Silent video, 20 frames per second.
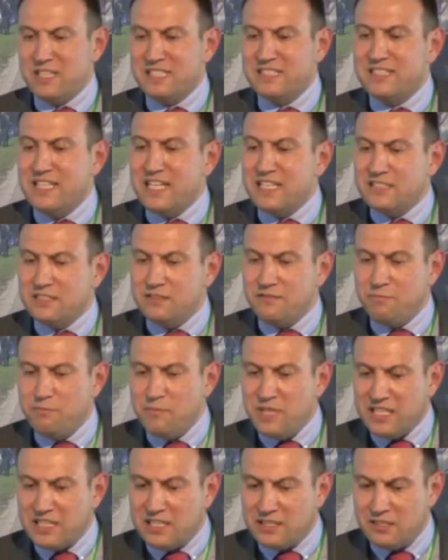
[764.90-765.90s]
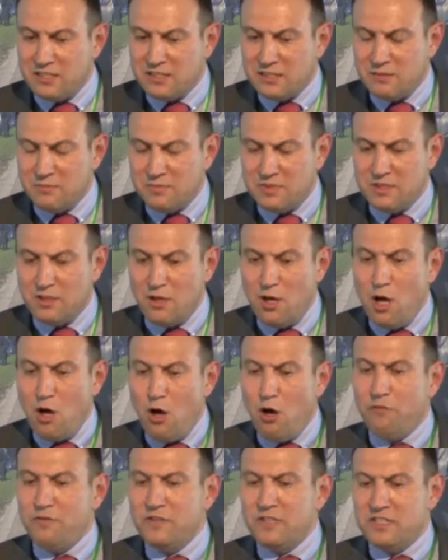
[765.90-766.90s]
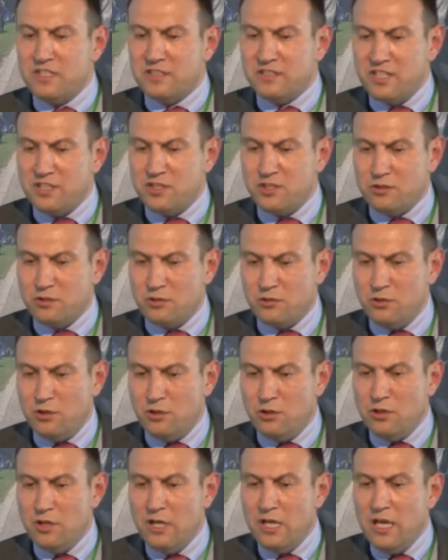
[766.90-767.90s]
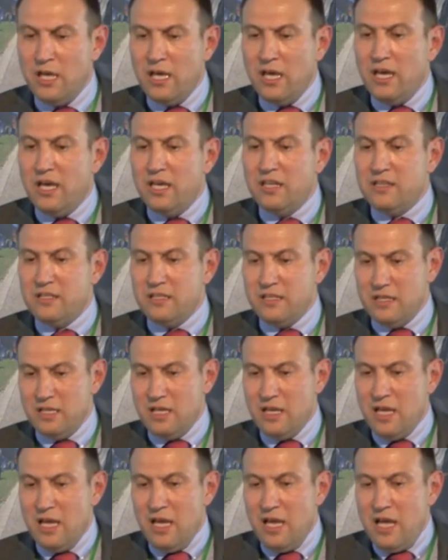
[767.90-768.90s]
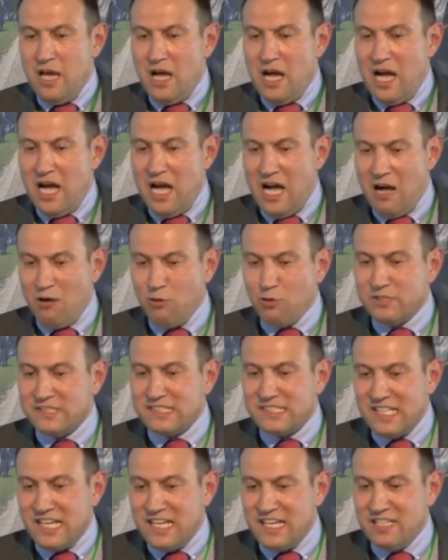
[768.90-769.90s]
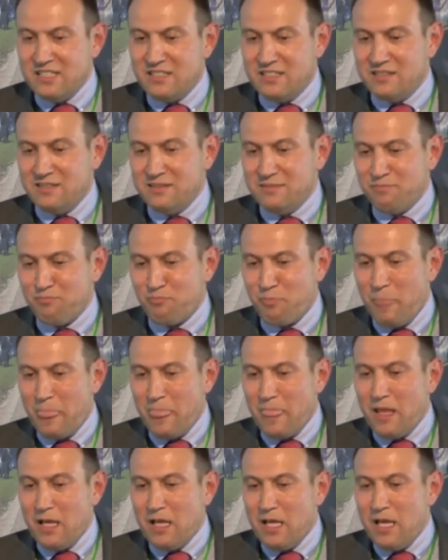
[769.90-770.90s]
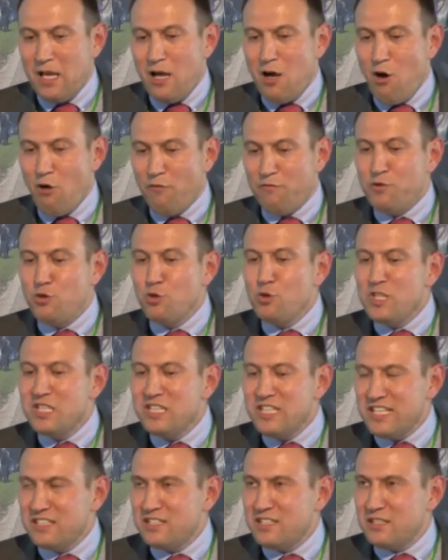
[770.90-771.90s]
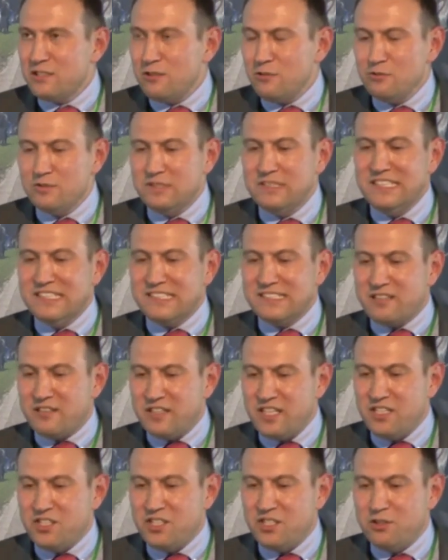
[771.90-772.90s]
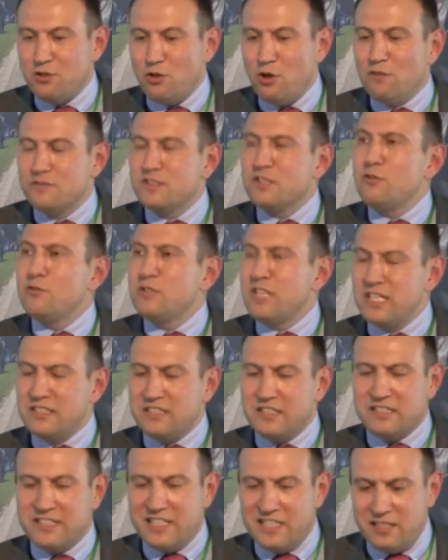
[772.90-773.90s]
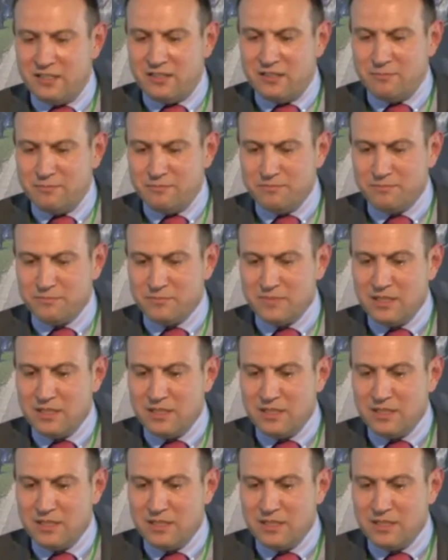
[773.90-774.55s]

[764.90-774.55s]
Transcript: protective mechanisms of international law and outside of unilateral discretion of the United Kingdom.